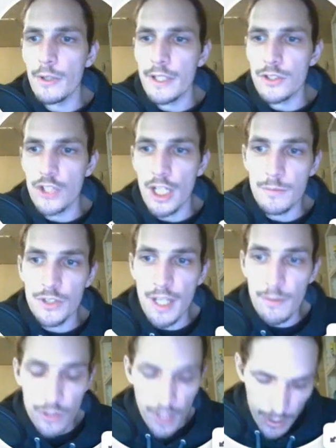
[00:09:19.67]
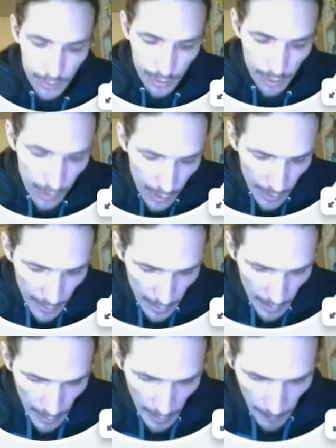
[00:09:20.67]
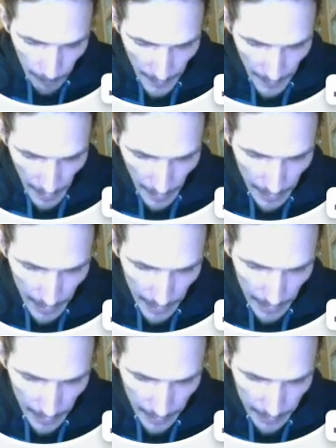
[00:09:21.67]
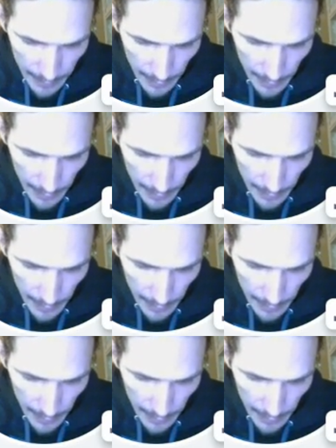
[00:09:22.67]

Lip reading: like James Neville Taylor, and